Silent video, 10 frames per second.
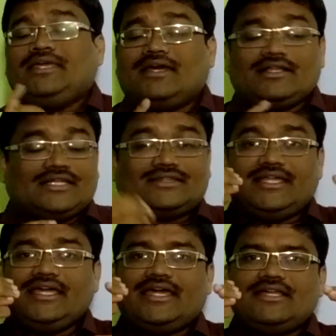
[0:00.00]
Here the
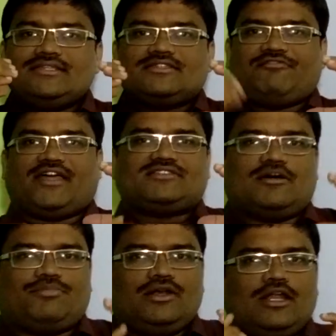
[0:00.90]
thing is, for
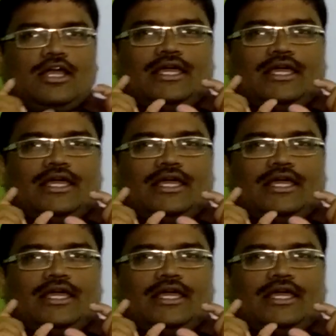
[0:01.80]
example,